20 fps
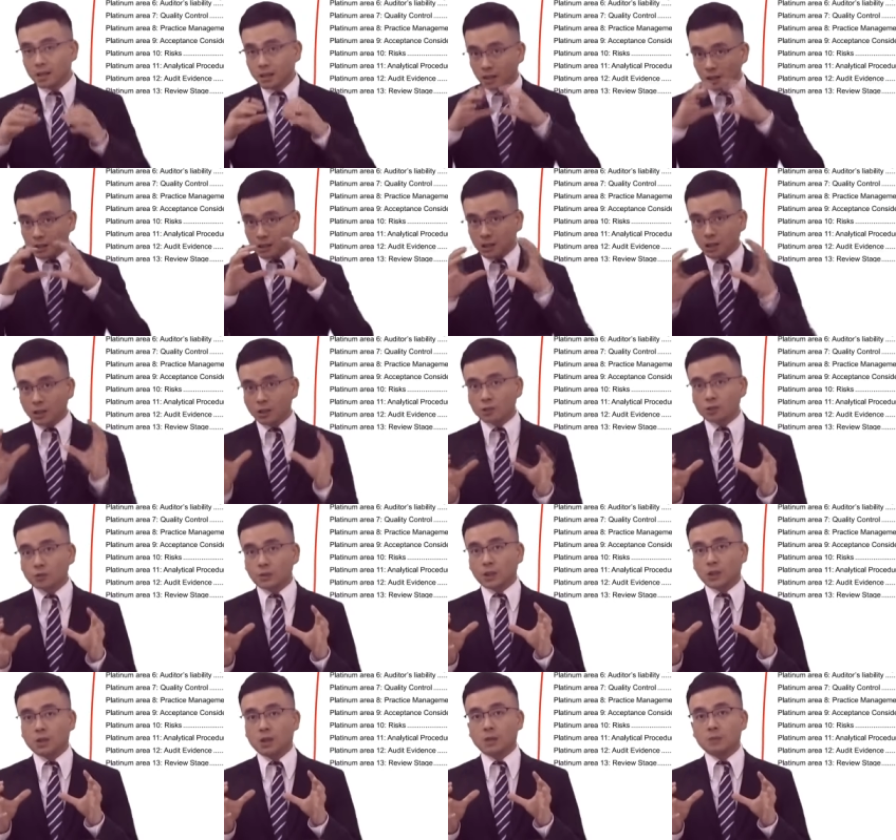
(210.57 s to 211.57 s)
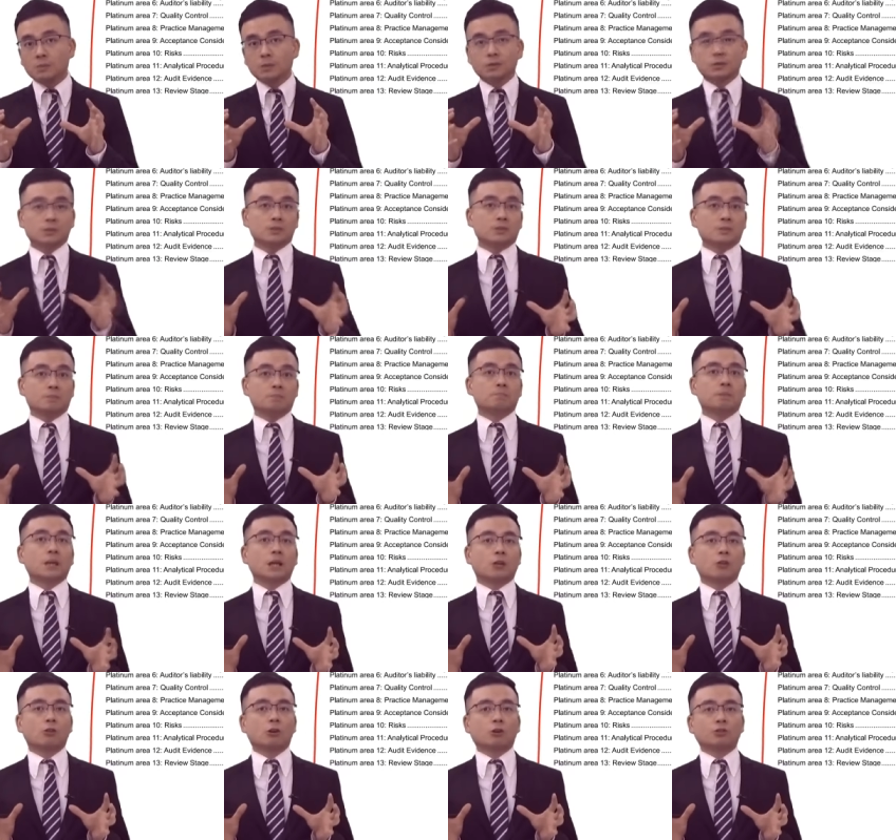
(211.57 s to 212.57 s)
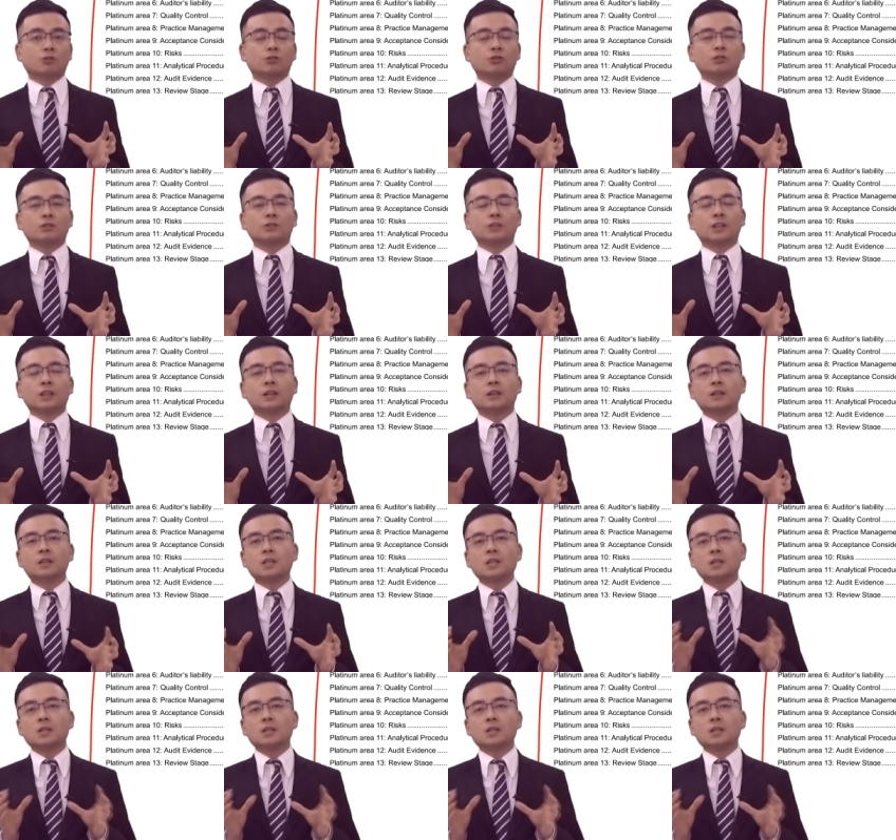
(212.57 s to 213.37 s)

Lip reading: a large requirement, there's a big question on that,